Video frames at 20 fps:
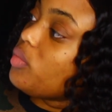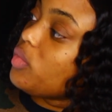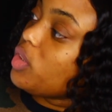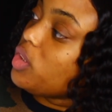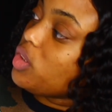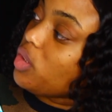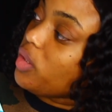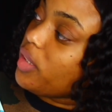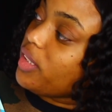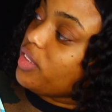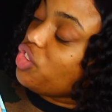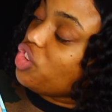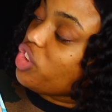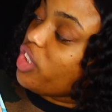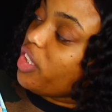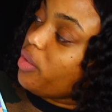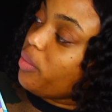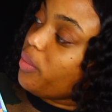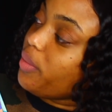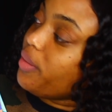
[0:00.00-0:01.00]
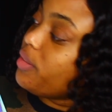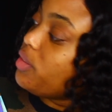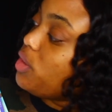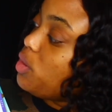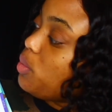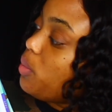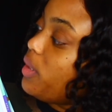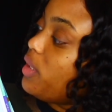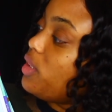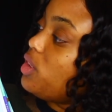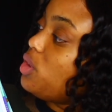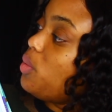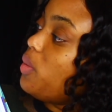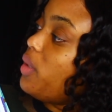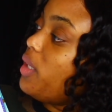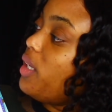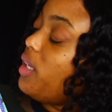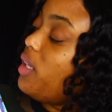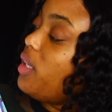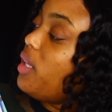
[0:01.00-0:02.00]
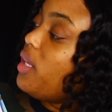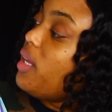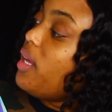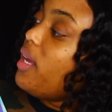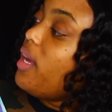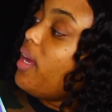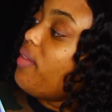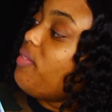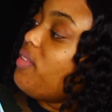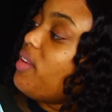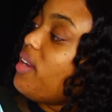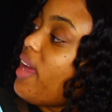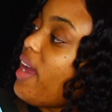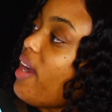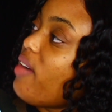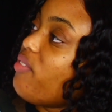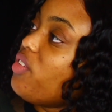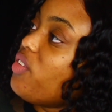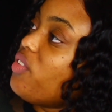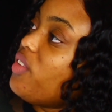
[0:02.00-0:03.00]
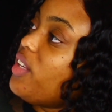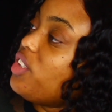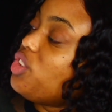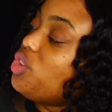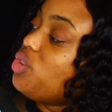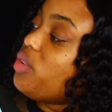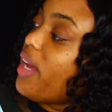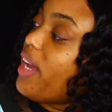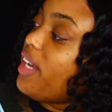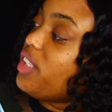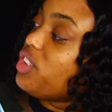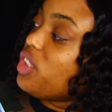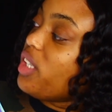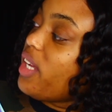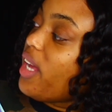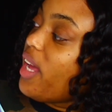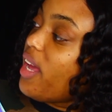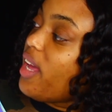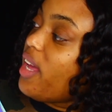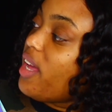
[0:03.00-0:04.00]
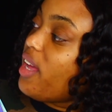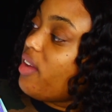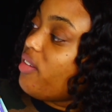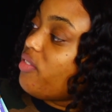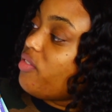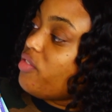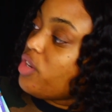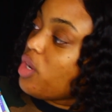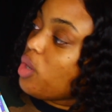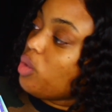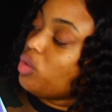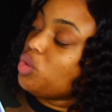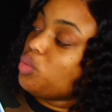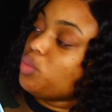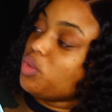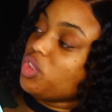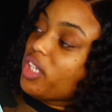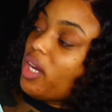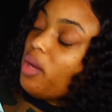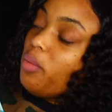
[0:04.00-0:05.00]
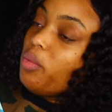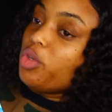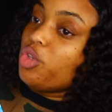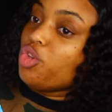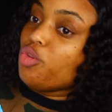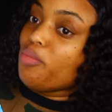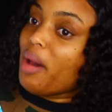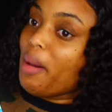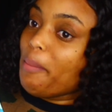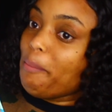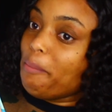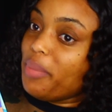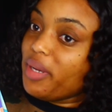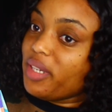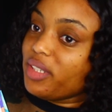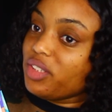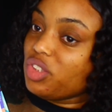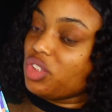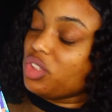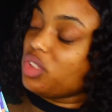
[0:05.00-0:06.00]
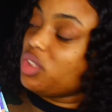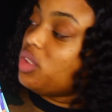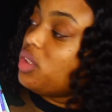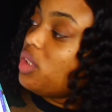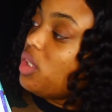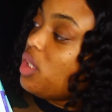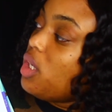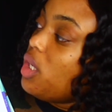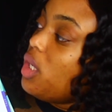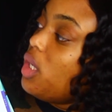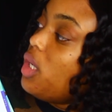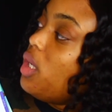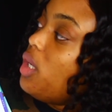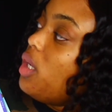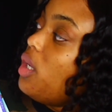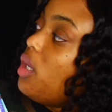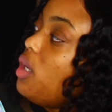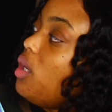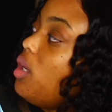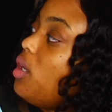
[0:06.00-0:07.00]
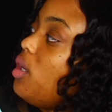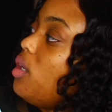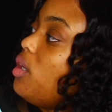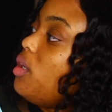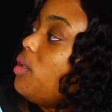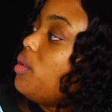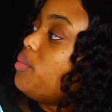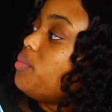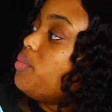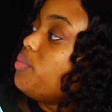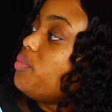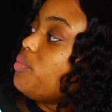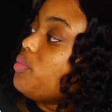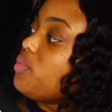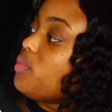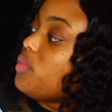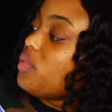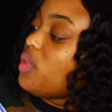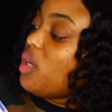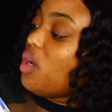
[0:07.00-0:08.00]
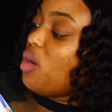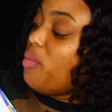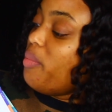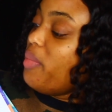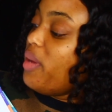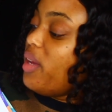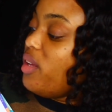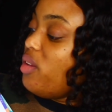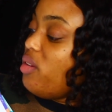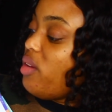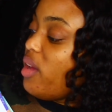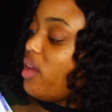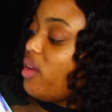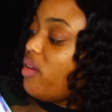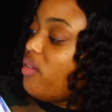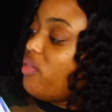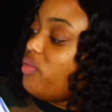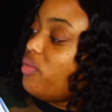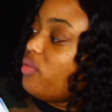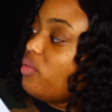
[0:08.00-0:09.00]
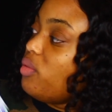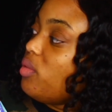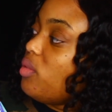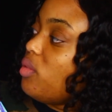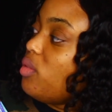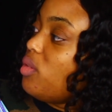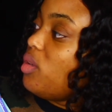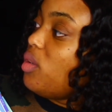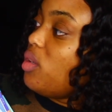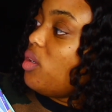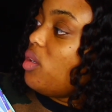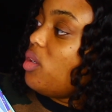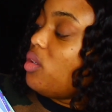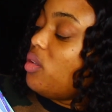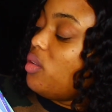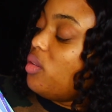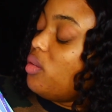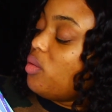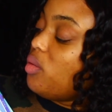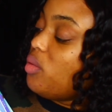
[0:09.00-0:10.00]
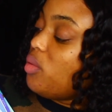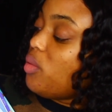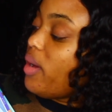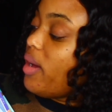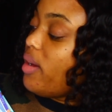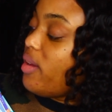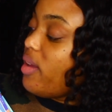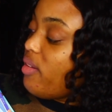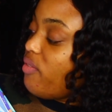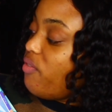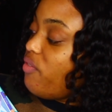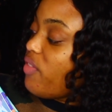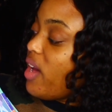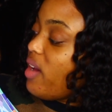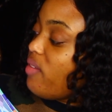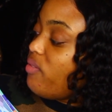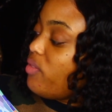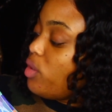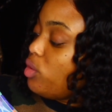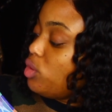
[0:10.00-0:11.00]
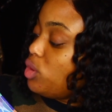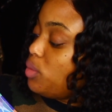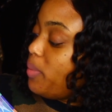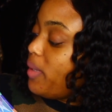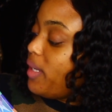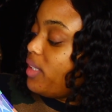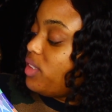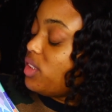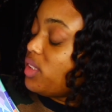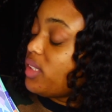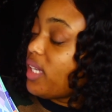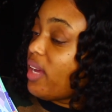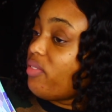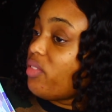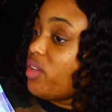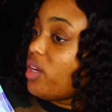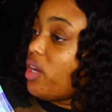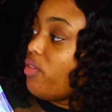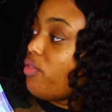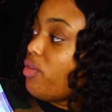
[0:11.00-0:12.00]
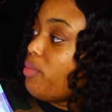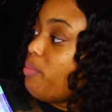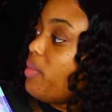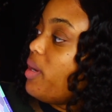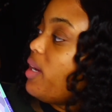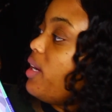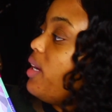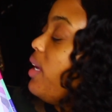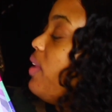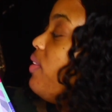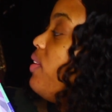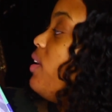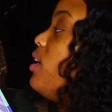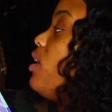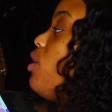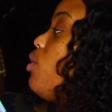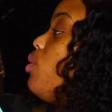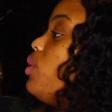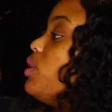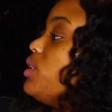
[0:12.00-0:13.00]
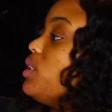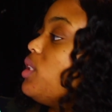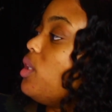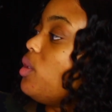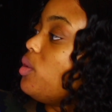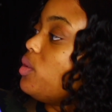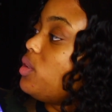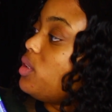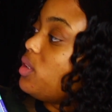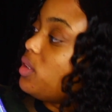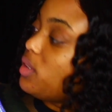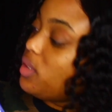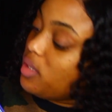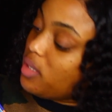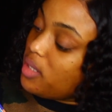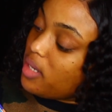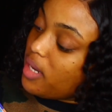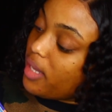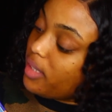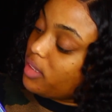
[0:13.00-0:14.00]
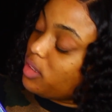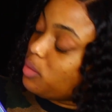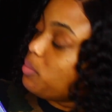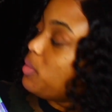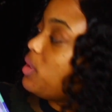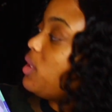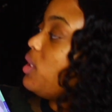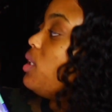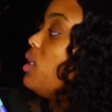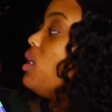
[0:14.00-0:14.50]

So that's January 2020. And then after that, you actually have notes, which I would do my budget. Oh man, you have 5 notes pages after every month. And then of course it goes to the next month.